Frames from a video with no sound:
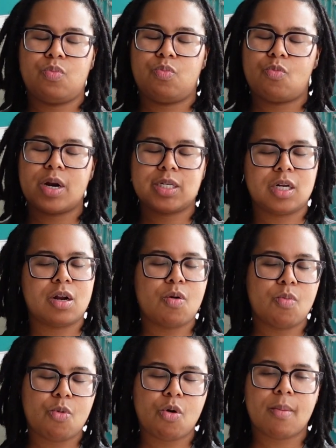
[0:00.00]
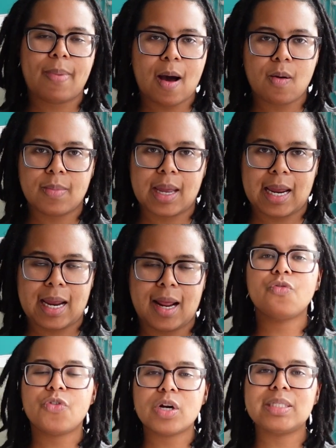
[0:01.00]
wanted to know more about me. The
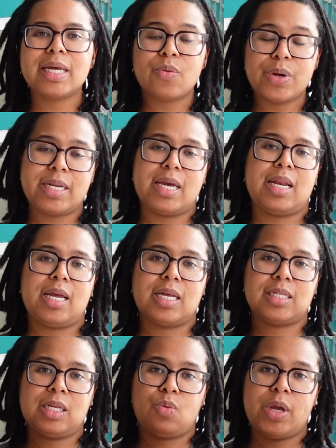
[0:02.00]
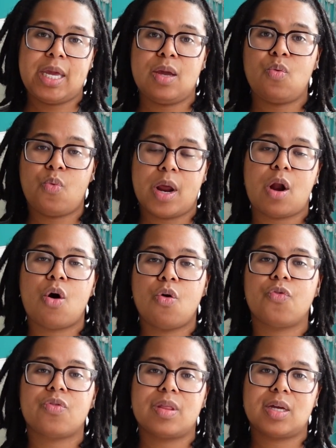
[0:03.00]
first thing we did is he went
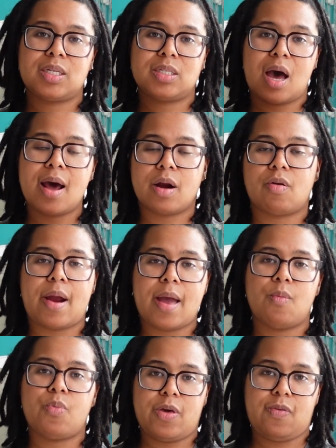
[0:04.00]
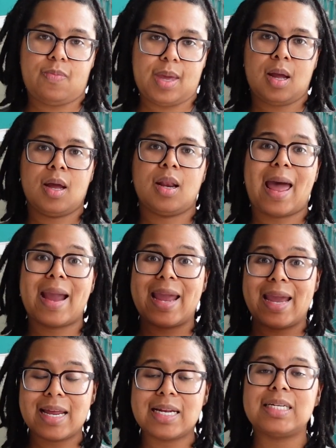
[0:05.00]
over the sonogram with me, like
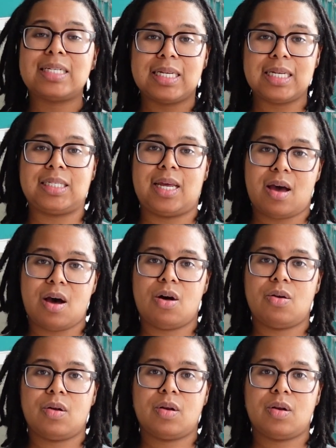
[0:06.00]
in detail.